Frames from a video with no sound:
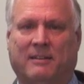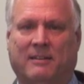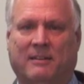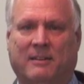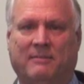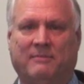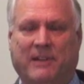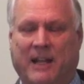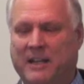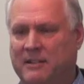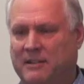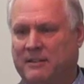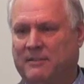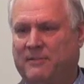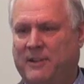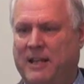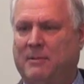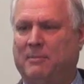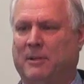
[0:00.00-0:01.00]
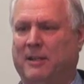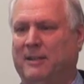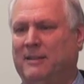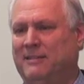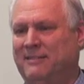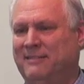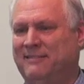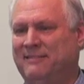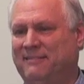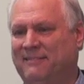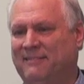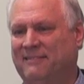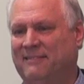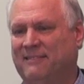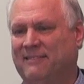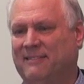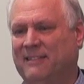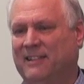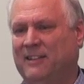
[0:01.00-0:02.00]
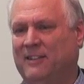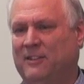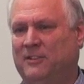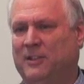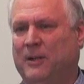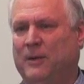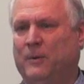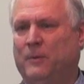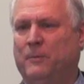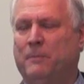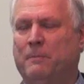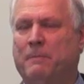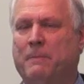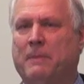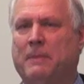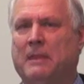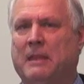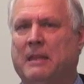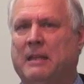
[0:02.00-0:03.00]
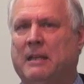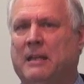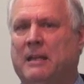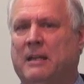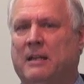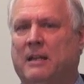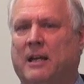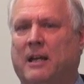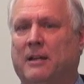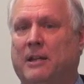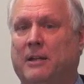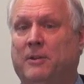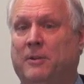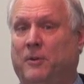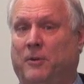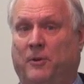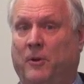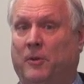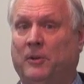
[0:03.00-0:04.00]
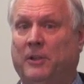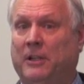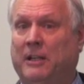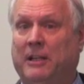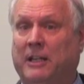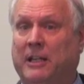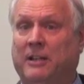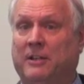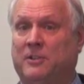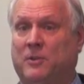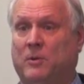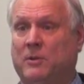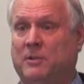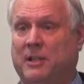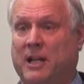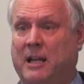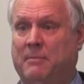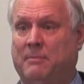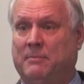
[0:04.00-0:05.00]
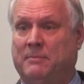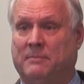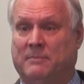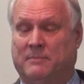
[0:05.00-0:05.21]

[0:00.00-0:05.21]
invented family. And so you're only going to get a short time,